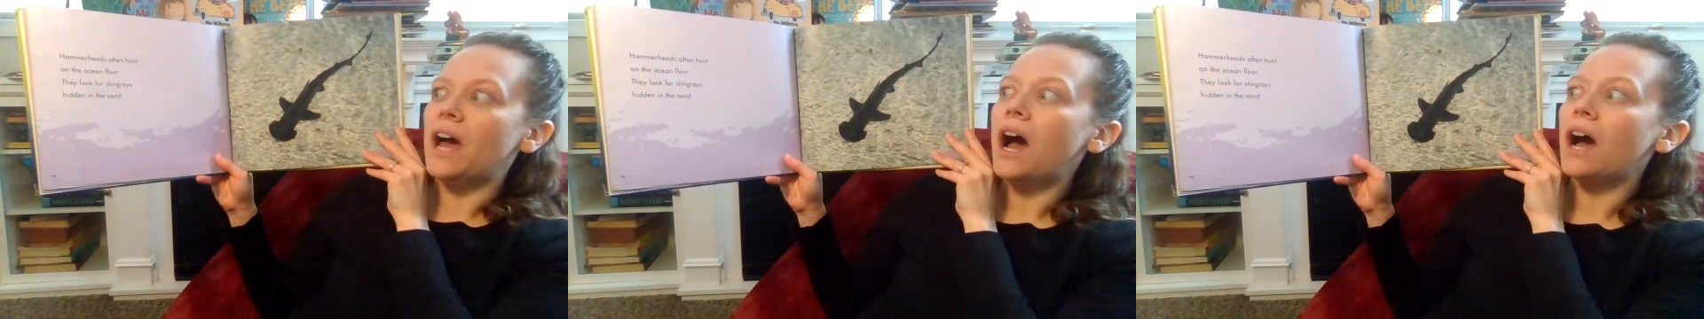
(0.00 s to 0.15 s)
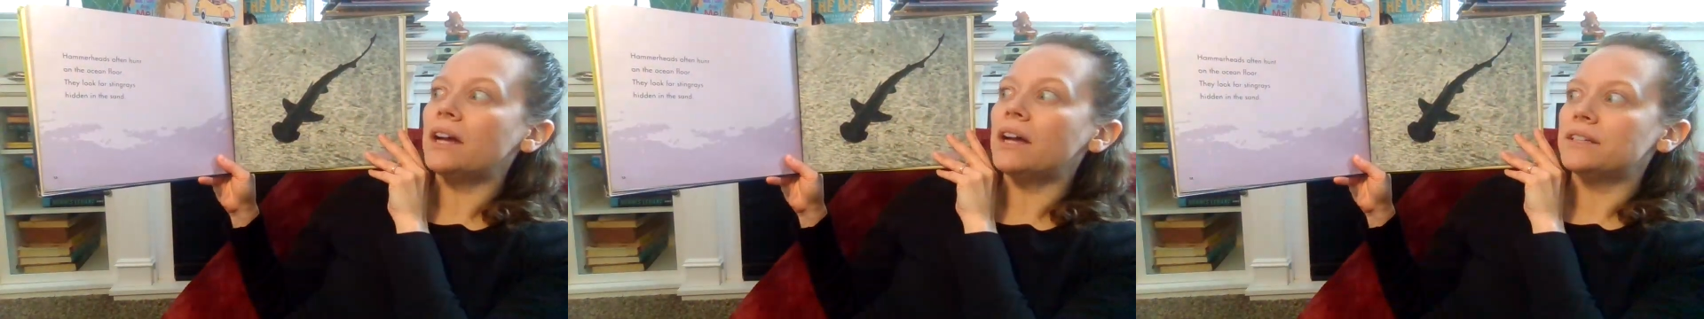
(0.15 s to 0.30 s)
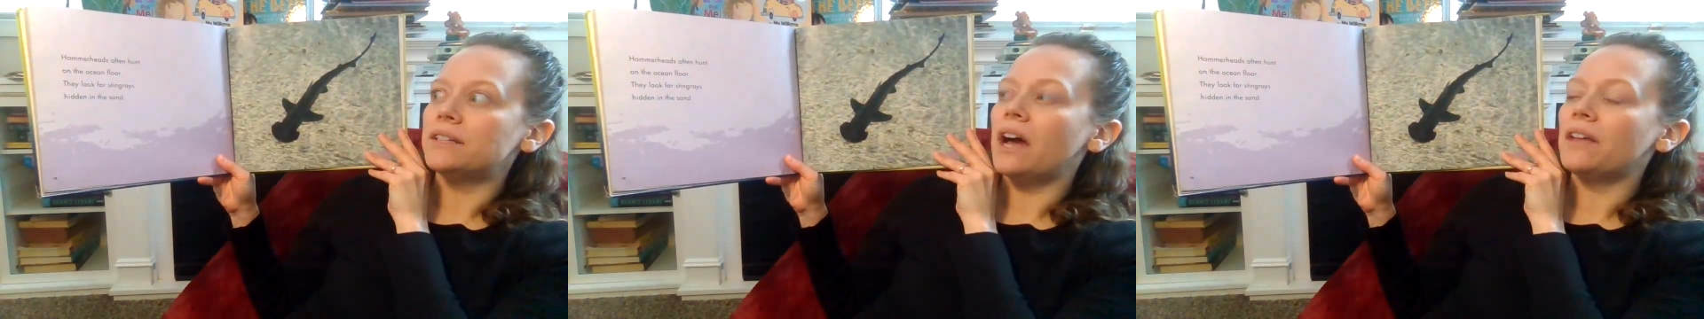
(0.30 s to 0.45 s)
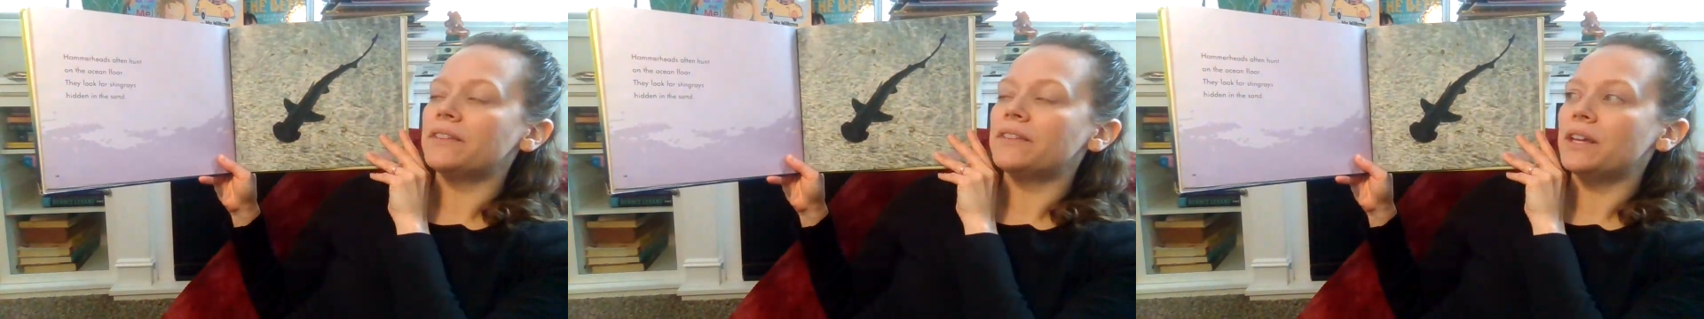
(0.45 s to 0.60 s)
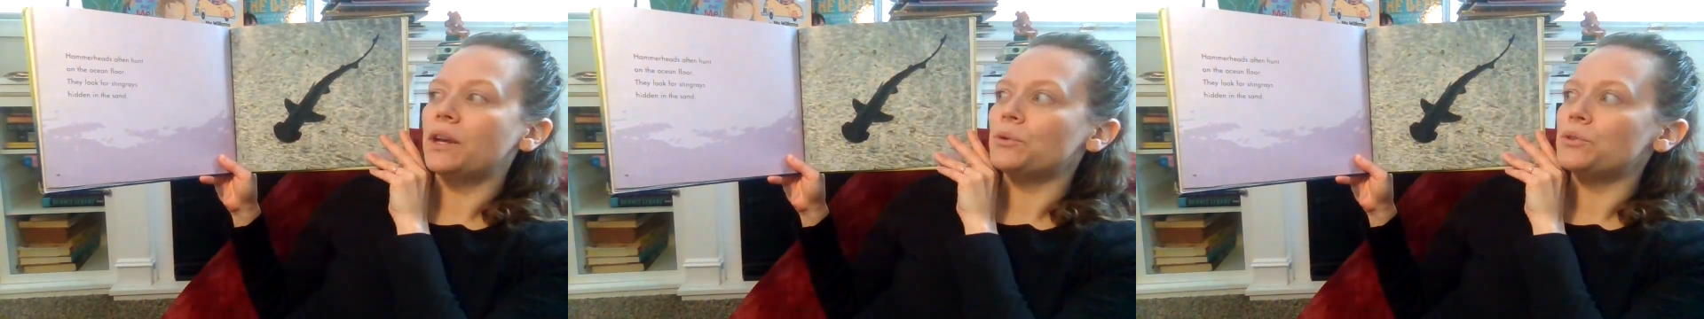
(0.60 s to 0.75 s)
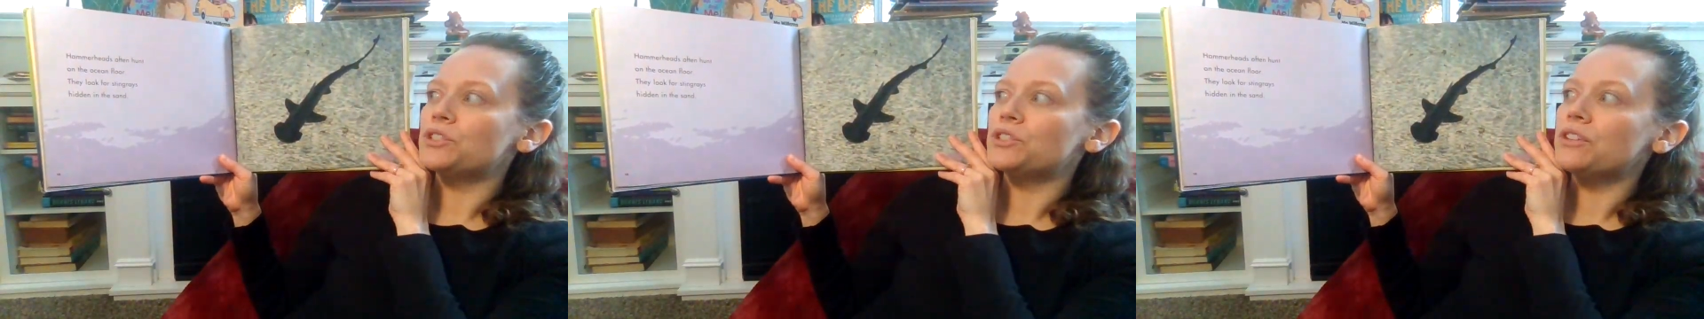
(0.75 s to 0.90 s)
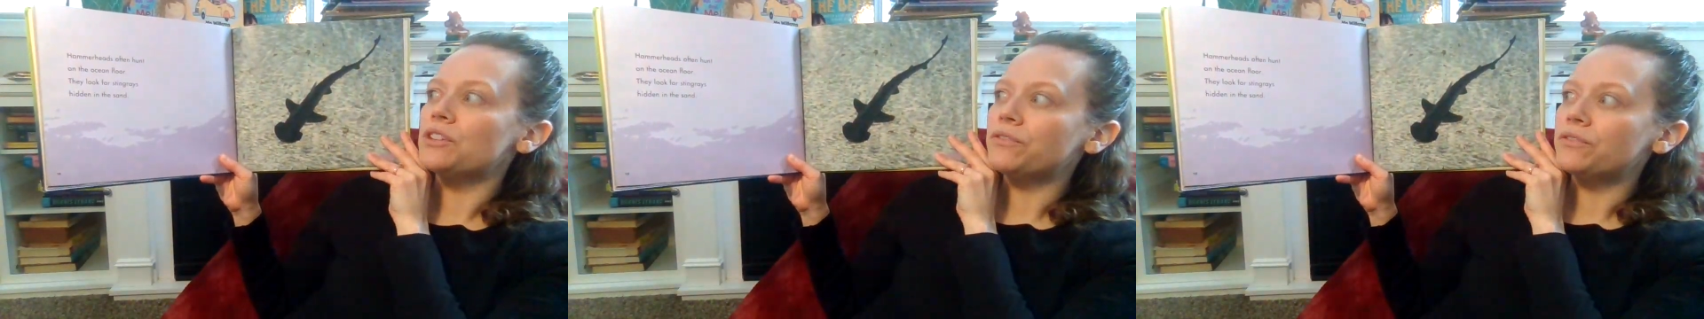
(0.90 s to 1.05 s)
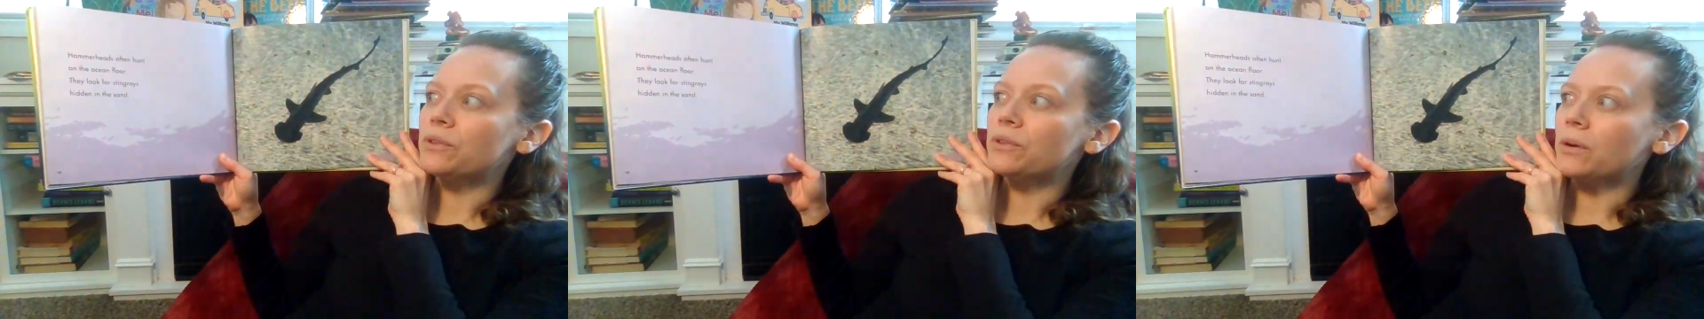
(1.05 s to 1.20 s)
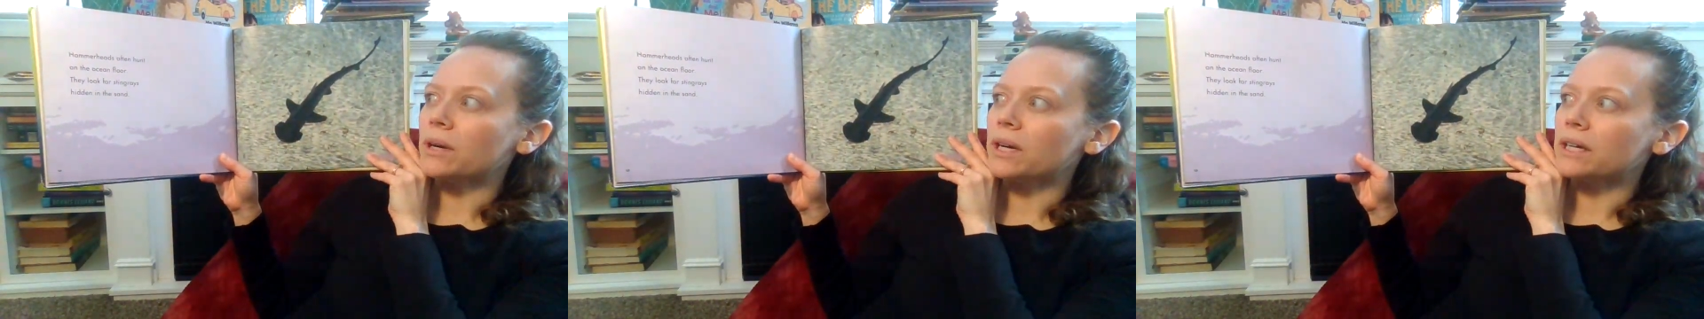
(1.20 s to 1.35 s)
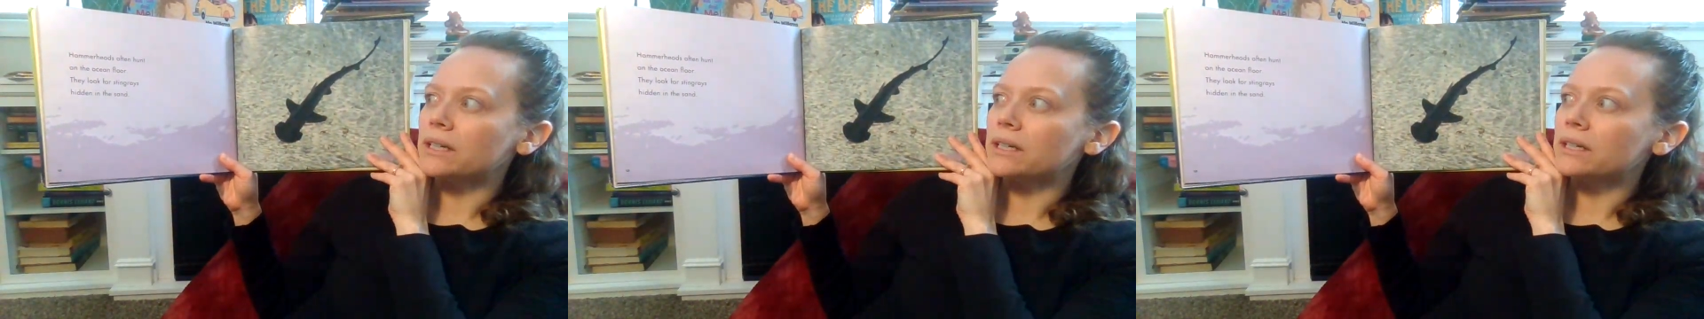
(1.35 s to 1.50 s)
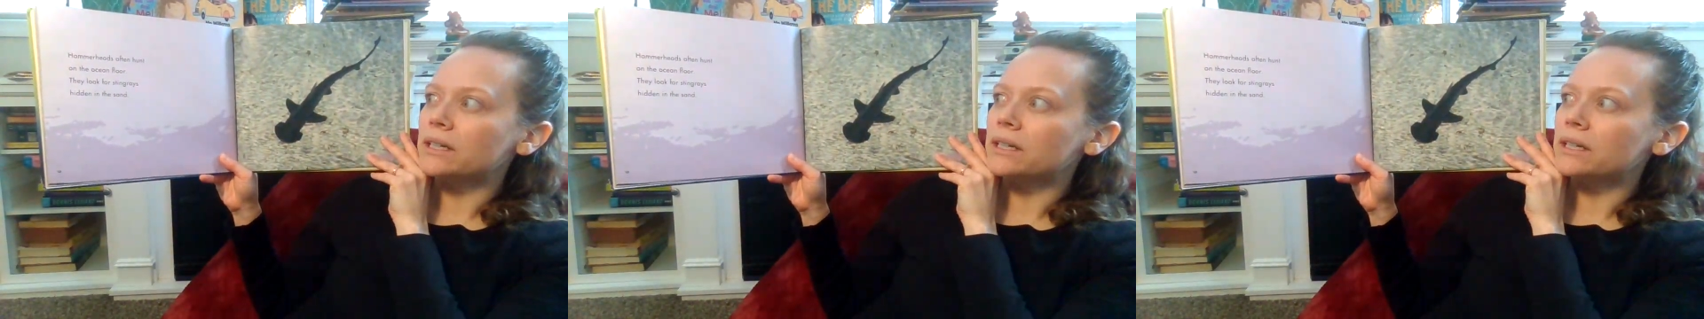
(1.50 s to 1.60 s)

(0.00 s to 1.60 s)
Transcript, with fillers: hunt on the ocean floor.